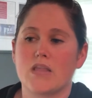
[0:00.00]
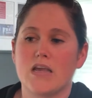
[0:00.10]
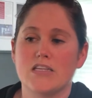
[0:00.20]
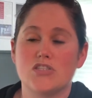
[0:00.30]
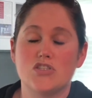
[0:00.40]

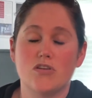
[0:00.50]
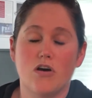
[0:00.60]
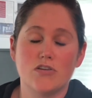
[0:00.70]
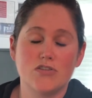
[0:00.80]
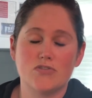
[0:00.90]
is
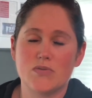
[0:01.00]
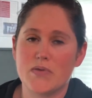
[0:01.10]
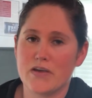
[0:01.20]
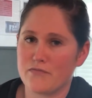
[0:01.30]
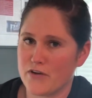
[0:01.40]
also to
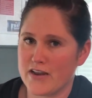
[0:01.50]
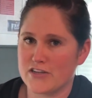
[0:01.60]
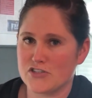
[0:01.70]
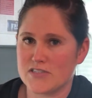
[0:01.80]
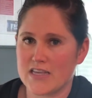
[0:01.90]
be upfront
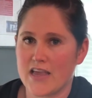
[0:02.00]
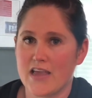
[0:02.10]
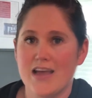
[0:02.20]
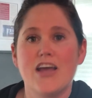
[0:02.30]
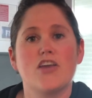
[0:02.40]
and just
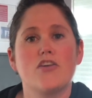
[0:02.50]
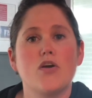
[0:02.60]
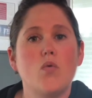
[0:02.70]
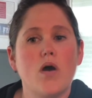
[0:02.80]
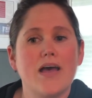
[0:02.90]
say, you
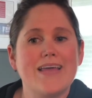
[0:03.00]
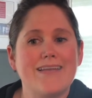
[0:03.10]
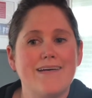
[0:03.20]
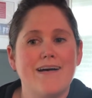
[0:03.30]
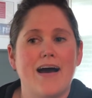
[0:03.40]
know what?
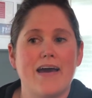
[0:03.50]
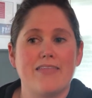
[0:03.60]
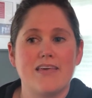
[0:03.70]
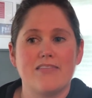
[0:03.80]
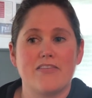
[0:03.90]
I
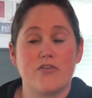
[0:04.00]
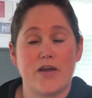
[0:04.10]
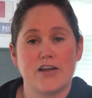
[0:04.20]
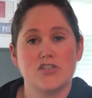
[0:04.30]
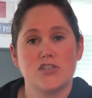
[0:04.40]
think that
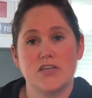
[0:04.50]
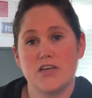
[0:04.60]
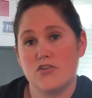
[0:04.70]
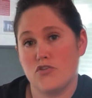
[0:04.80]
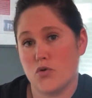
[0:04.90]

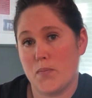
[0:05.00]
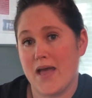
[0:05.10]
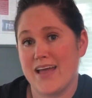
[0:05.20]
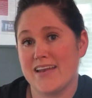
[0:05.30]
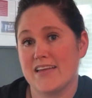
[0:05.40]
your
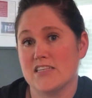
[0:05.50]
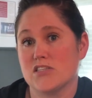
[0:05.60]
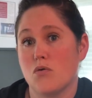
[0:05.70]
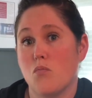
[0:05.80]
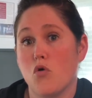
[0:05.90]
pet
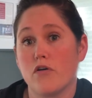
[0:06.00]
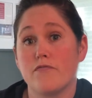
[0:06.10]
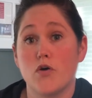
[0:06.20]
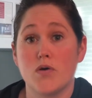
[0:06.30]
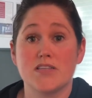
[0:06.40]
is more
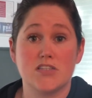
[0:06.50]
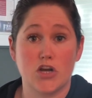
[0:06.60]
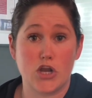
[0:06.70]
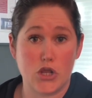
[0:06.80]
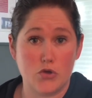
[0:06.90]
focused
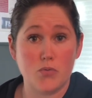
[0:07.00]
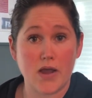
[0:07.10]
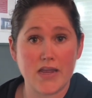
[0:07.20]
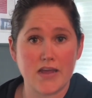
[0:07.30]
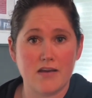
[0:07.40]
on you
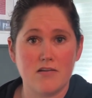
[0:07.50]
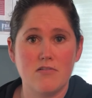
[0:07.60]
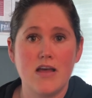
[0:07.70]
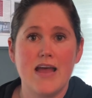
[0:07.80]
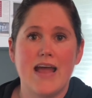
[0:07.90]
right
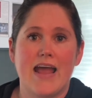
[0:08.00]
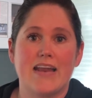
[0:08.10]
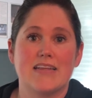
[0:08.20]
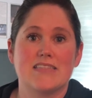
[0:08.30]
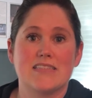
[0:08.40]
now,
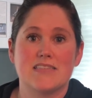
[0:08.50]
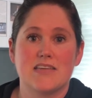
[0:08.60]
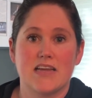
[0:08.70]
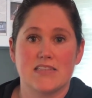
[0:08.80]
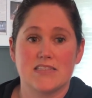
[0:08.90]
and
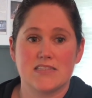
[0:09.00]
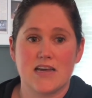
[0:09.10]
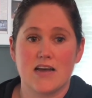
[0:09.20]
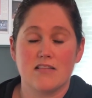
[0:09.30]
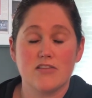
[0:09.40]
it's
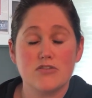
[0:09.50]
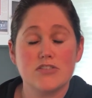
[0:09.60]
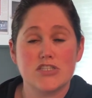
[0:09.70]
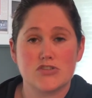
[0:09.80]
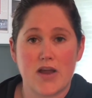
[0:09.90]
a little
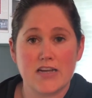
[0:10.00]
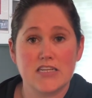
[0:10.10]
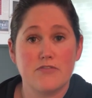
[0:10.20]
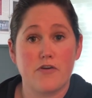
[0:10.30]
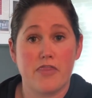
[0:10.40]

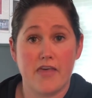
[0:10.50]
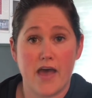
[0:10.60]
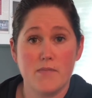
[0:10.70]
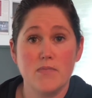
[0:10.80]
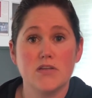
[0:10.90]
distracting for
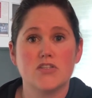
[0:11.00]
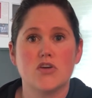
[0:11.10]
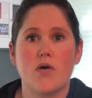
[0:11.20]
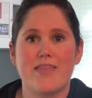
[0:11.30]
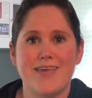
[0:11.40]
them.
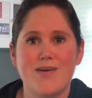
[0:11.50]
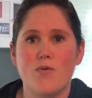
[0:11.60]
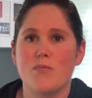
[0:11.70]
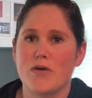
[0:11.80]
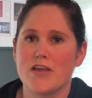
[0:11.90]
So I think
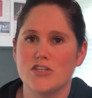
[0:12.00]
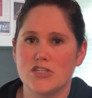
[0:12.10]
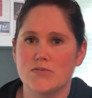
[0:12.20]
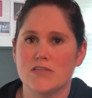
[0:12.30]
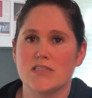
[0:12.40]
what we can
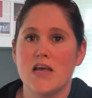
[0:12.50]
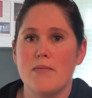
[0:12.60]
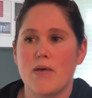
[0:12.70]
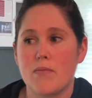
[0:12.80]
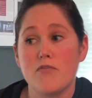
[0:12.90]
do is
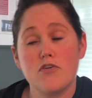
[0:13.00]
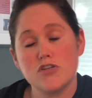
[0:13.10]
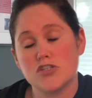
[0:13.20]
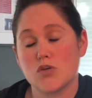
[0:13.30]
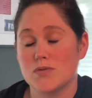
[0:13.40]
maybe if you can
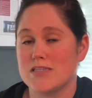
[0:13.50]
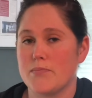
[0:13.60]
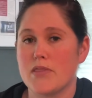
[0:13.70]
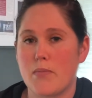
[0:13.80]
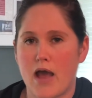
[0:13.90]
just go
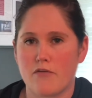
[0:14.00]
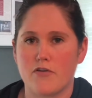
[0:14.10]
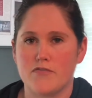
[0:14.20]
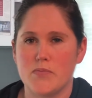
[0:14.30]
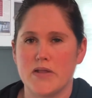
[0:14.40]
step in the back
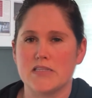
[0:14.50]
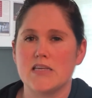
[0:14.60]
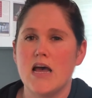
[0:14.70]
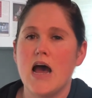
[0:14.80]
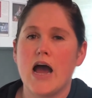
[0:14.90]
for a few minutes.
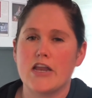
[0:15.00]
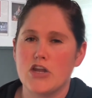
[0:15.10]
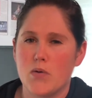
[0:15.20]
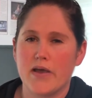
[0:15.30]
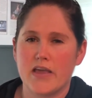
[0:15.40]
I
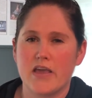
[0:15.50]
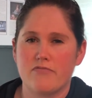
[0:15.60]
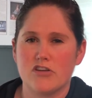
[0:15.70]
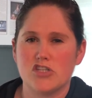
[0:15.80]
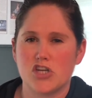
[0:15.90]
know I can
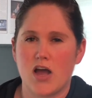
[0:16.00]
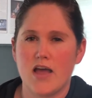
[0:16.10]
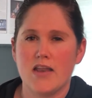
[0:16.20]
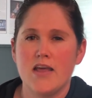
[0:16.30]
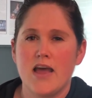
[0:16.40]
get this
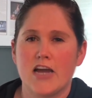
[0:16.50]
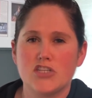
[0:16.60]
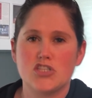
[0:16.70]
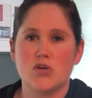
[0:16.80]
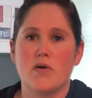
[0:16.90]
shot. I
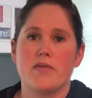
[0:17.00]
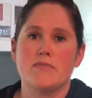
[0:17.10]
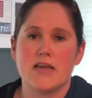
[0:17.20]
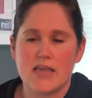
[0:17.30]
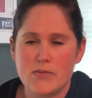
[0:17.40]
just don't want them
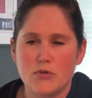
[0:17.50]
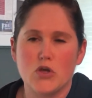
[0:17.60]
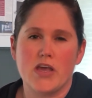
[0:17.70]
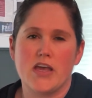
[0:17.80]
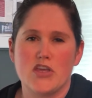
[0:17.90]
to keep
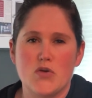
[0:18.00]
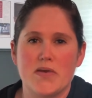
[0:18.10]
looking at you